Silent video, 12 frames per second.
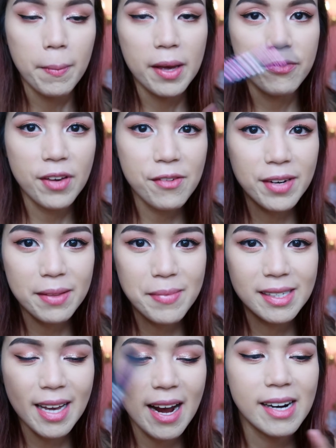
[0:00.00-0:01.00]
My favorite
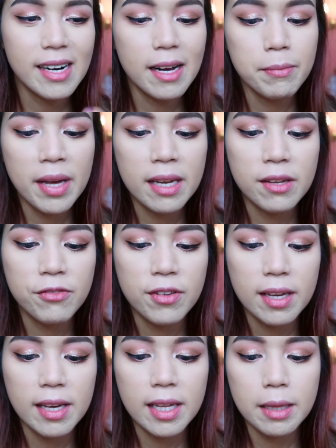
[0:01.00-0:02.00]
mascara,
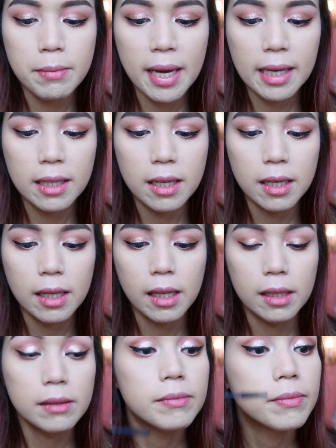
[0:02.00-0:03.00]
Benefit Bad
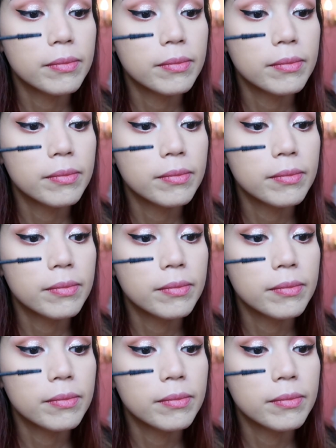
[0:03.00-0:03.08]
Doll.